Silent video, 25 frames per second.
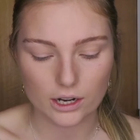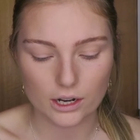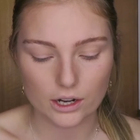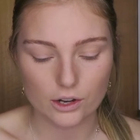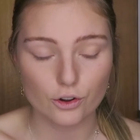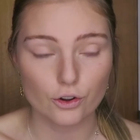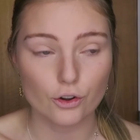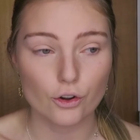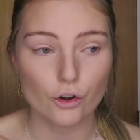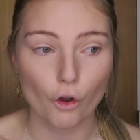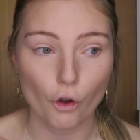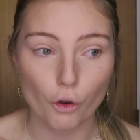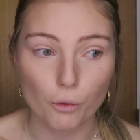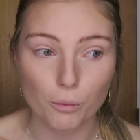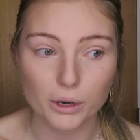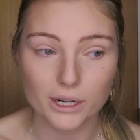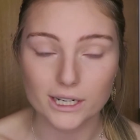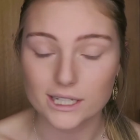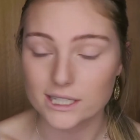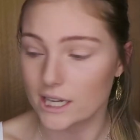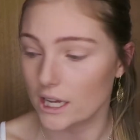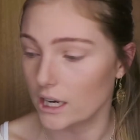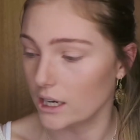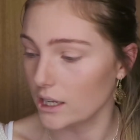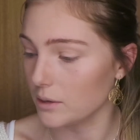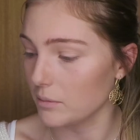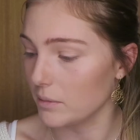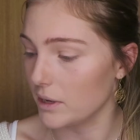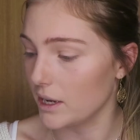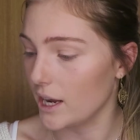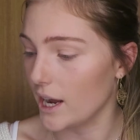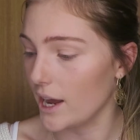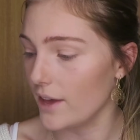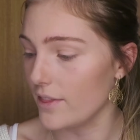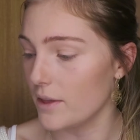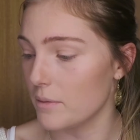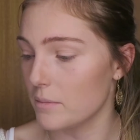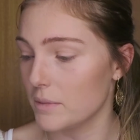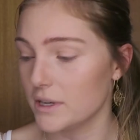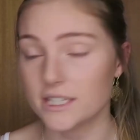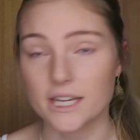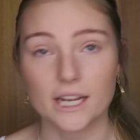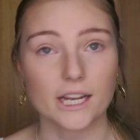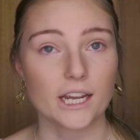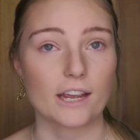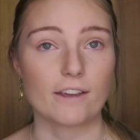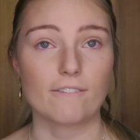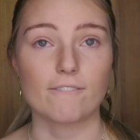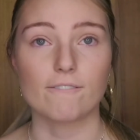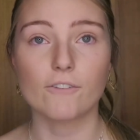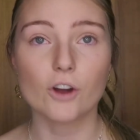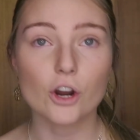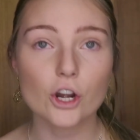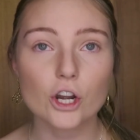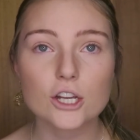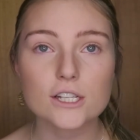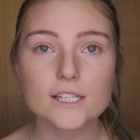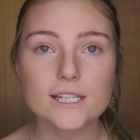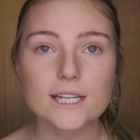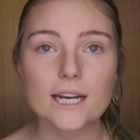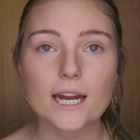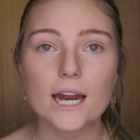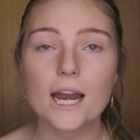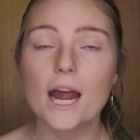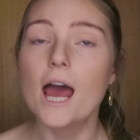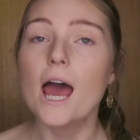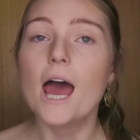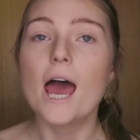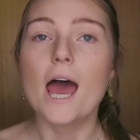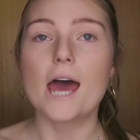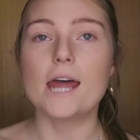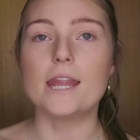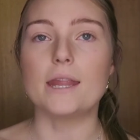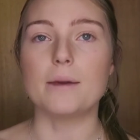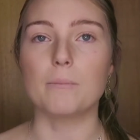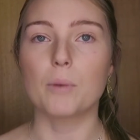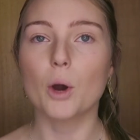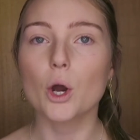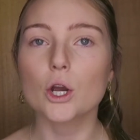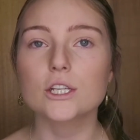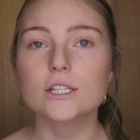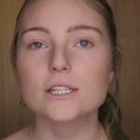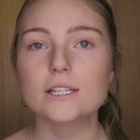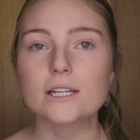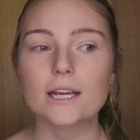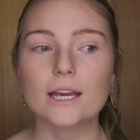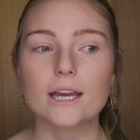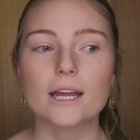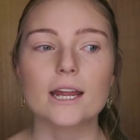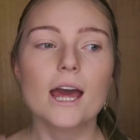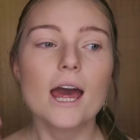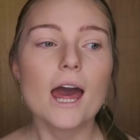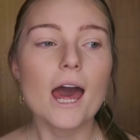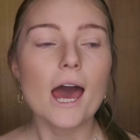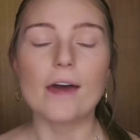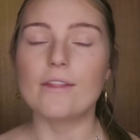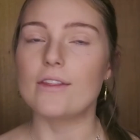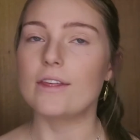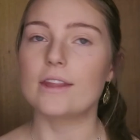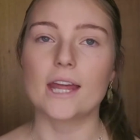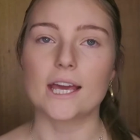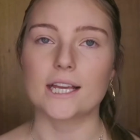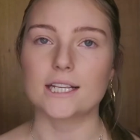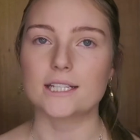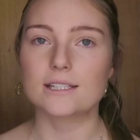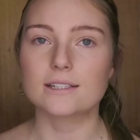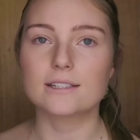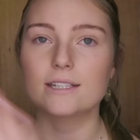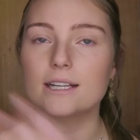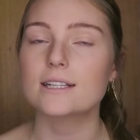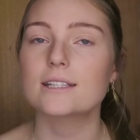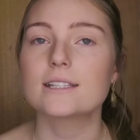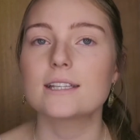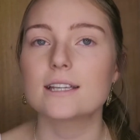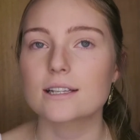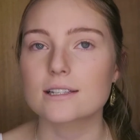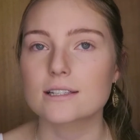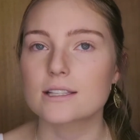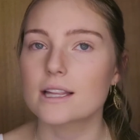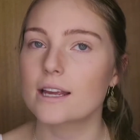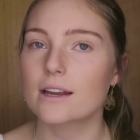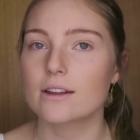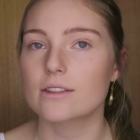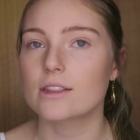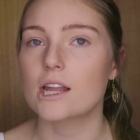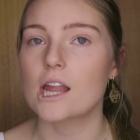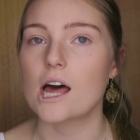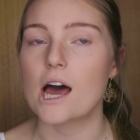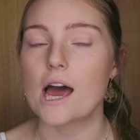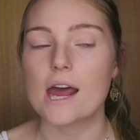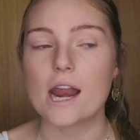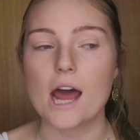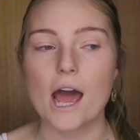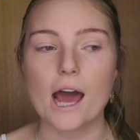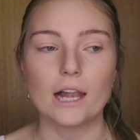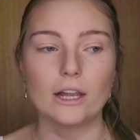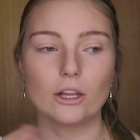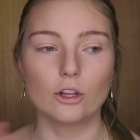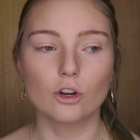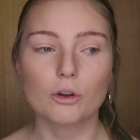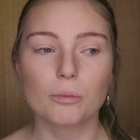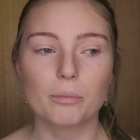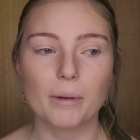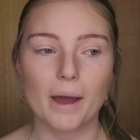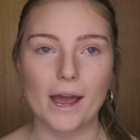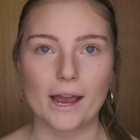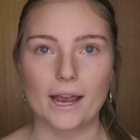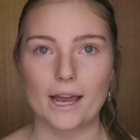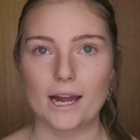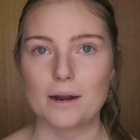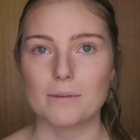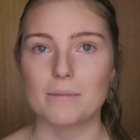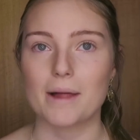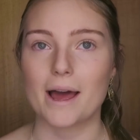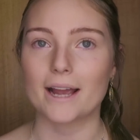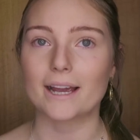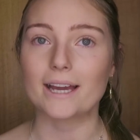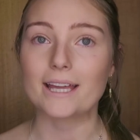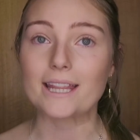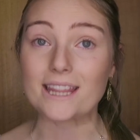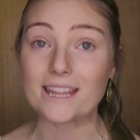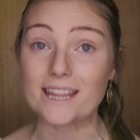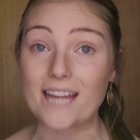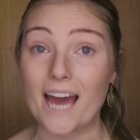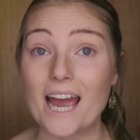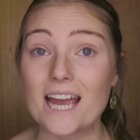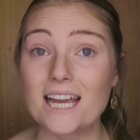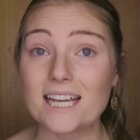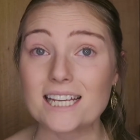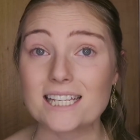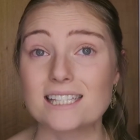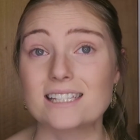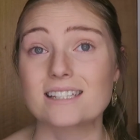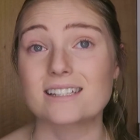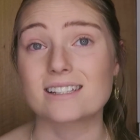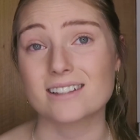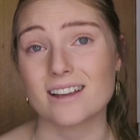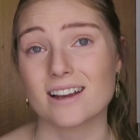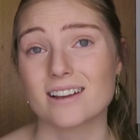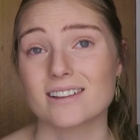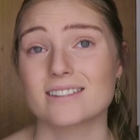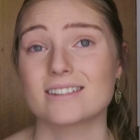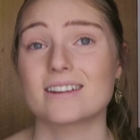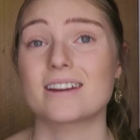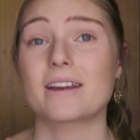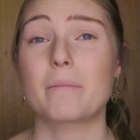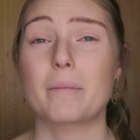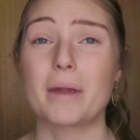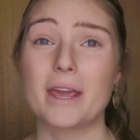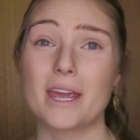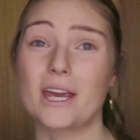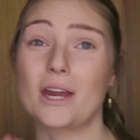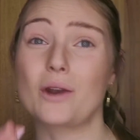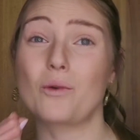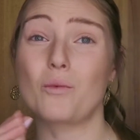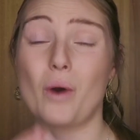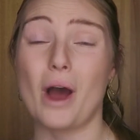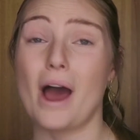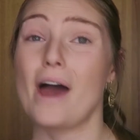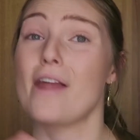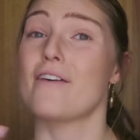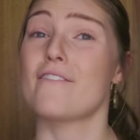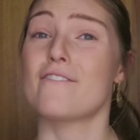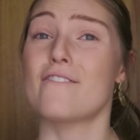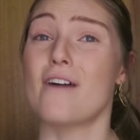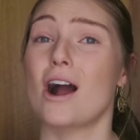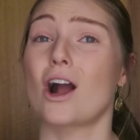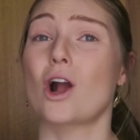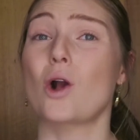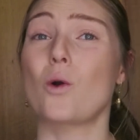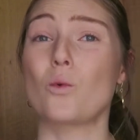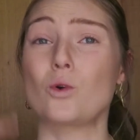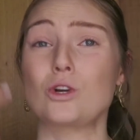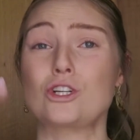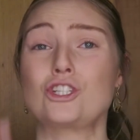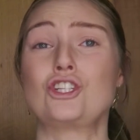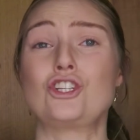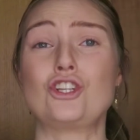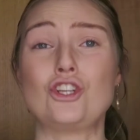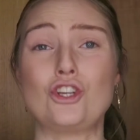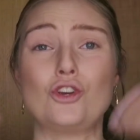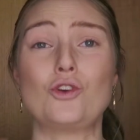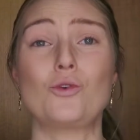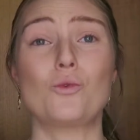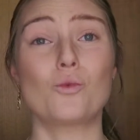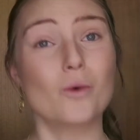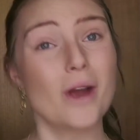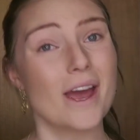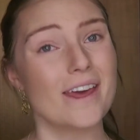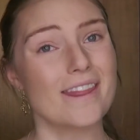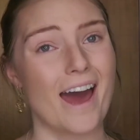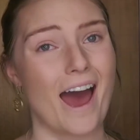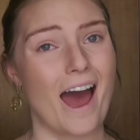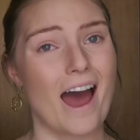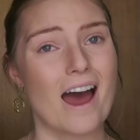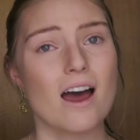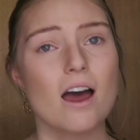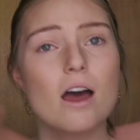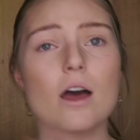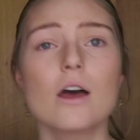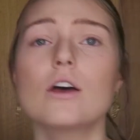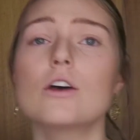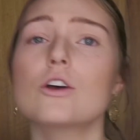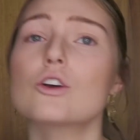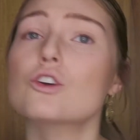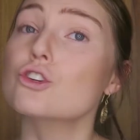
and nobody telling me, and then me taking photos in it and then posting it, and then like 6 years down the line I look back and I'm like, that is disgusting, Megan, why the fuck would you wear that?